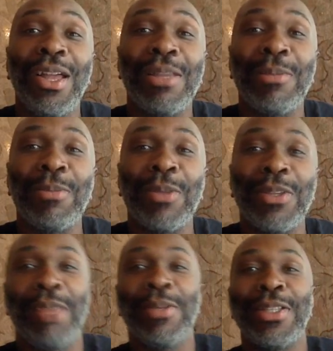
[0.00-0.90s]

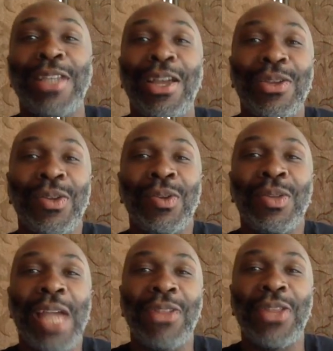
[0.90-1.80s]
let me tell
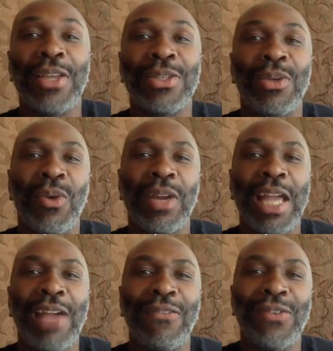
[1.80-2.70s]
you how things can work
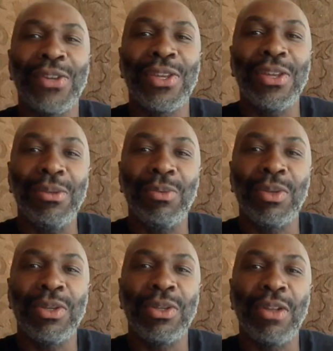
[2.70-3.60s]
out for you
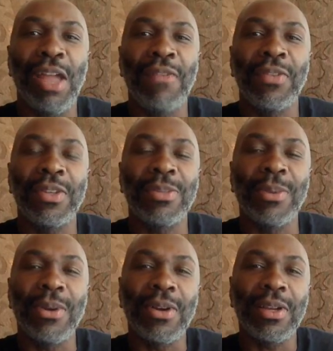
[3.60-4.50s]
when you don't have an
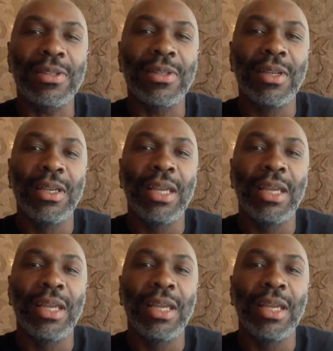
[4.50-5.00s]
experience